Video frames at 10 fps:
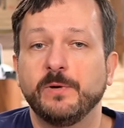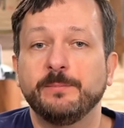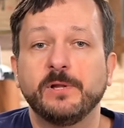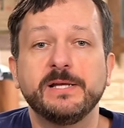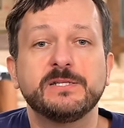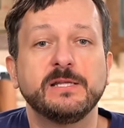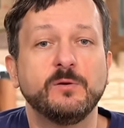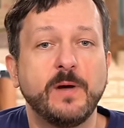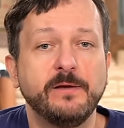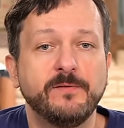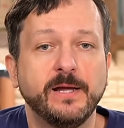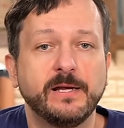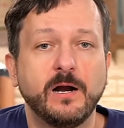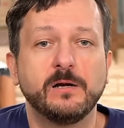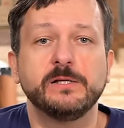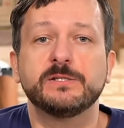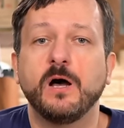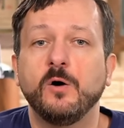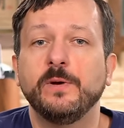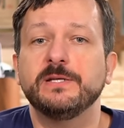replacing the Wi Fi card is
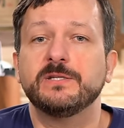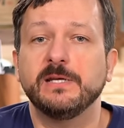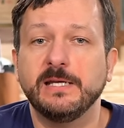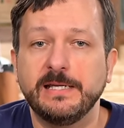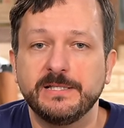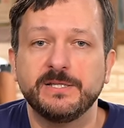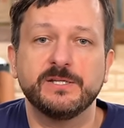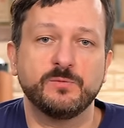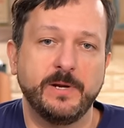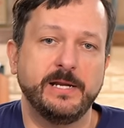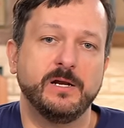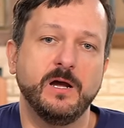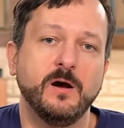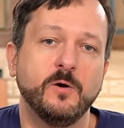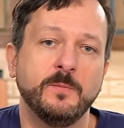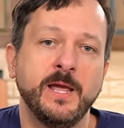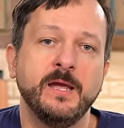always the easiest way to go.